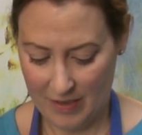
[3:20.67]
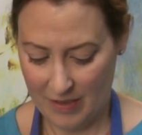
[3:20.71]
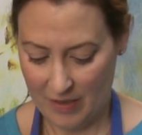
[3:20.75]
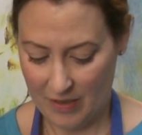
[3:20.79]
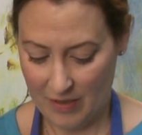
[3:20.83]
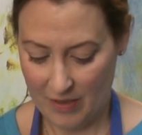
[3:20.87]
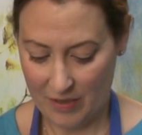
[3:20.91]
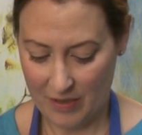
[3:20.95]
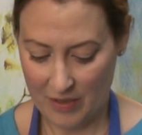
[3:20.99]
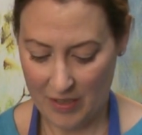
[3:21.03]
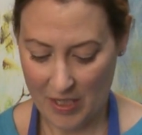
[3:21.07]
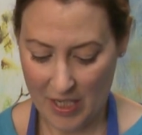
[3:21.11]

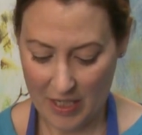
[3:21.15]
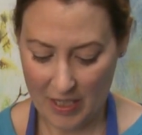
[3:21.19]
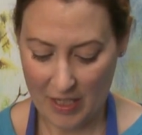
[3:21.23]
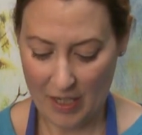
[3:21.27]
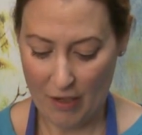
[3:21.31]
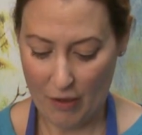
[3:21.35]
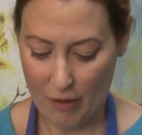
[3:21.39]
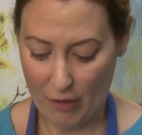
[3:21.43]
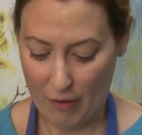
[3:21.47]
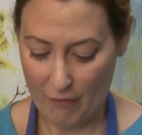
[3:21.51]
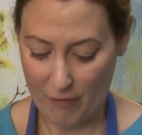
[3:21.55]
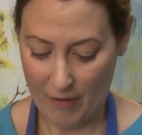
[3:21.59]
to take
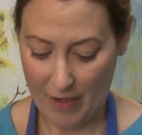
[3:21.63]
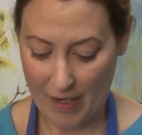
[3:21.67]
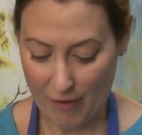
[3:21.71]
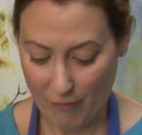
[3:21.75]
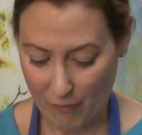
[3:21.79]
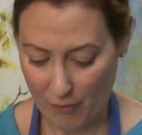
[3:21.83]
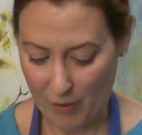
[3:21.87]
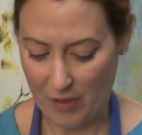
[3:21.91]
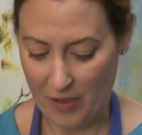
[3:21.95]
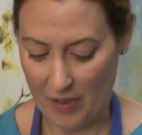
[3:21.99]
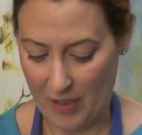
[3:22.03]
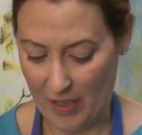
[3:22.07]
care of
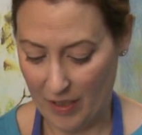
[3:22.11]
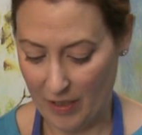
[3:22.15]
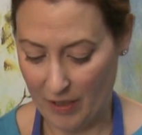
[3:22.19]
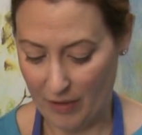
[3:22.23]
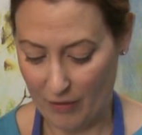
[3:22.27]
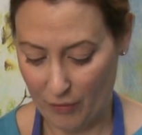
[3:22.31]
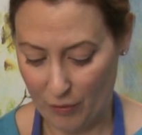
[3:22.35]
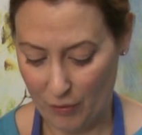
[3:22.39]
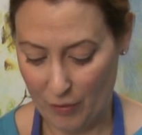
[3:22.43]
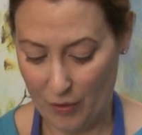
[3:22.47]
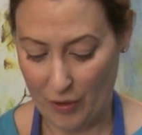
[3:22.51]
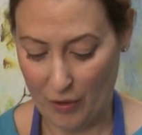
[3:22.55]
everything,
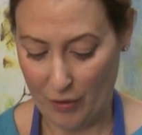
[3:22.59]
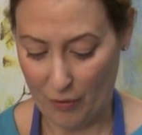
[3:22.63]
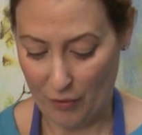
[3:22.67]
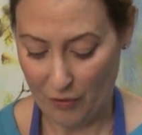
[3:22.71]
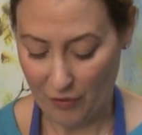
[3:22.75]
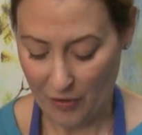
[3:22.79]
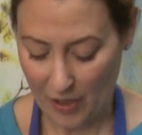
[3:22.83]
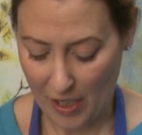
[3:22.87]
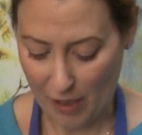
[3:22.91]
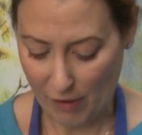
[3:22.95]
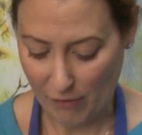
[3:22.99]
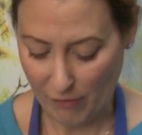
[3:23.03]
including
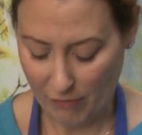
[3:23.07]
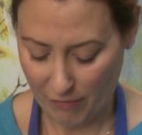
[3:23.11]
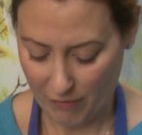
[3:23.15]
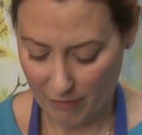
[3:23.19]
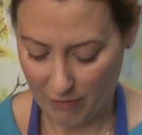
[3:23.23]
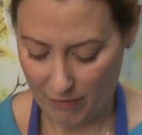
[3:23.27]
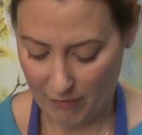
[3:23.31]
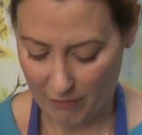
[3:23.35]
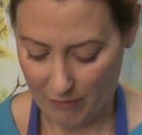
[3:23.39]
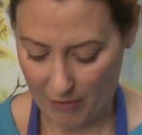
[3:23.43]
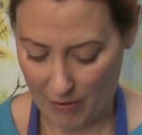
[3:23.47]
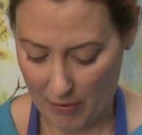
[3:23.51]
yourself,
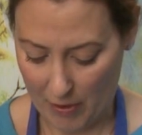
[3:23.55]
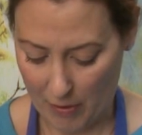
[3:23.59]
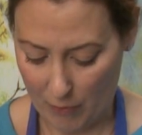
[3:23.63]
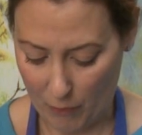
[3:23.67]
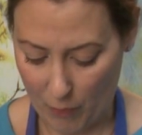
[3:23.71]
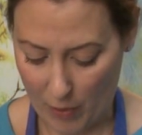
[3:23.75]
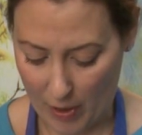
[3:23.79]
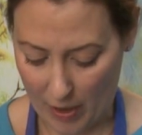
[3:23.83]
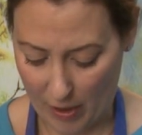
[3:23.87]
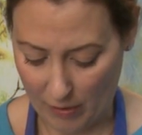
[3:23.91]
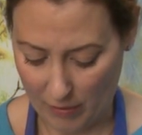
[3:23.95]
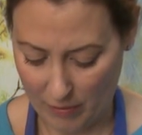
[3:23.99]
very
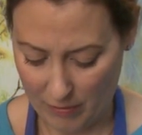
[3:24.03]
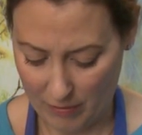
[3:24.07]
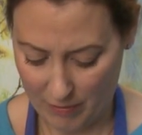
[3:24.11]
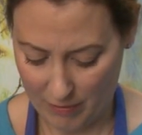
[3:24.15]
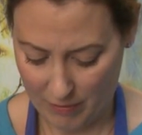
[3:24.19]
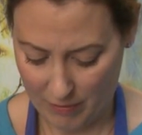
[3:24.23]
well.